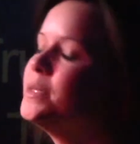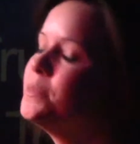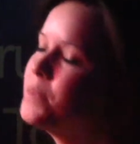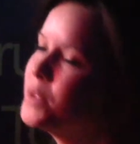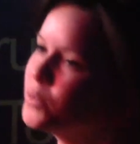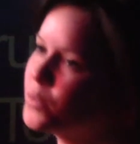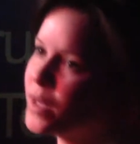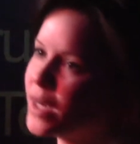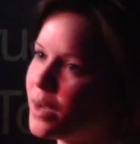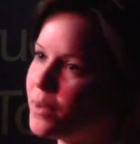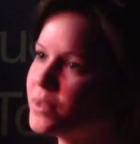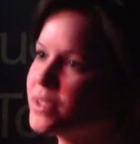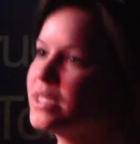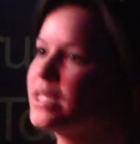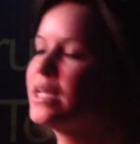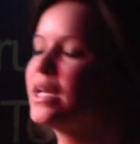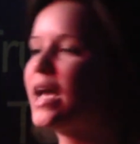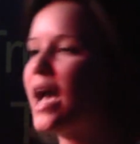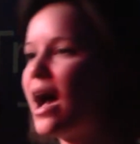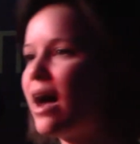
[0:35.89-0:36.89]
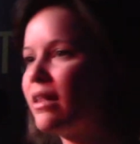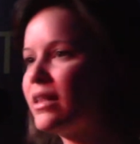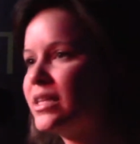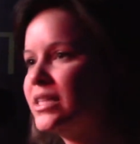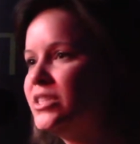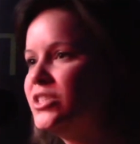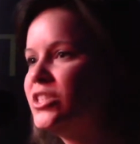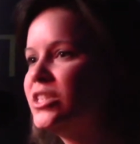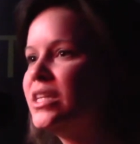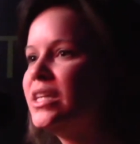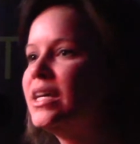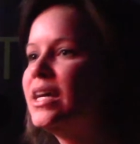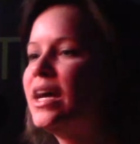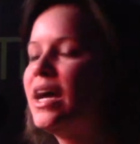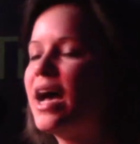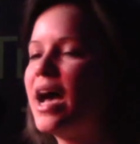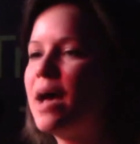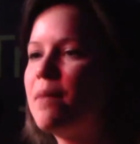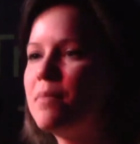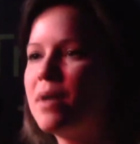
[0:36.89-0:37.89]
But when I was in college,
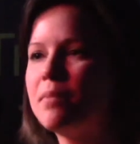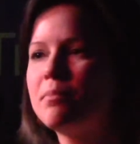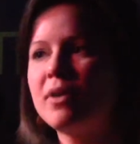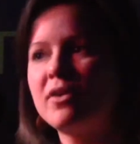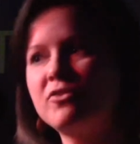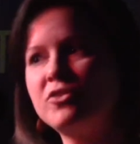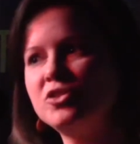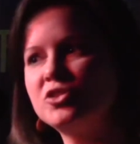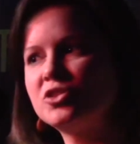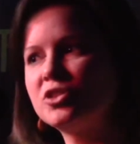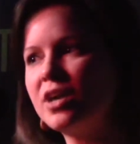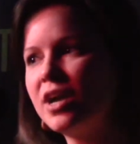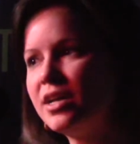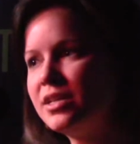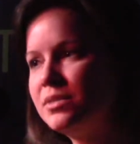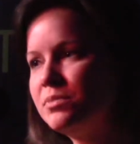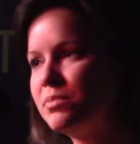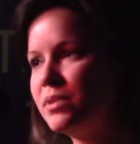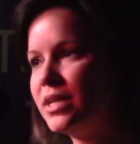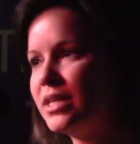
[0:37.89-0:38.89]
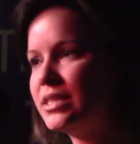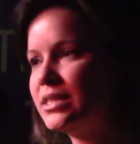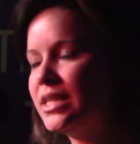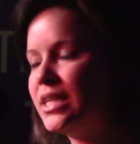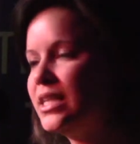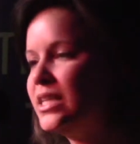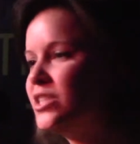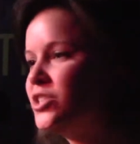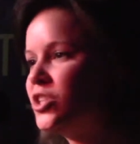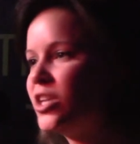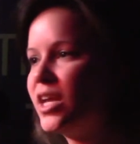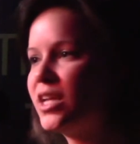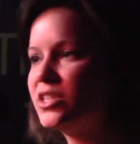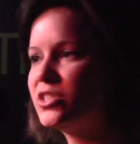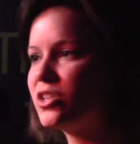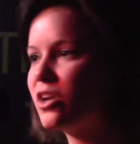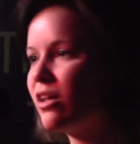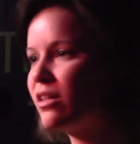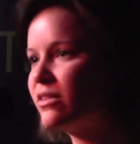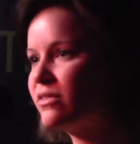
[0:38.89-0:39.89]
I met my future husband, and he
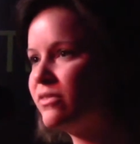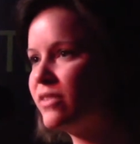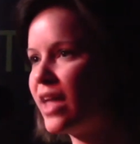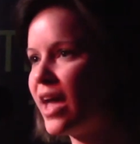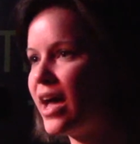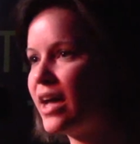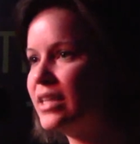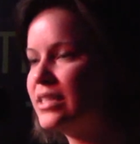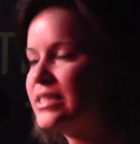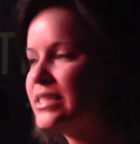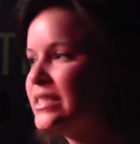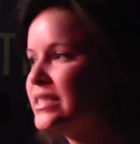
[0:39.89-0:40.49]
changed all of that.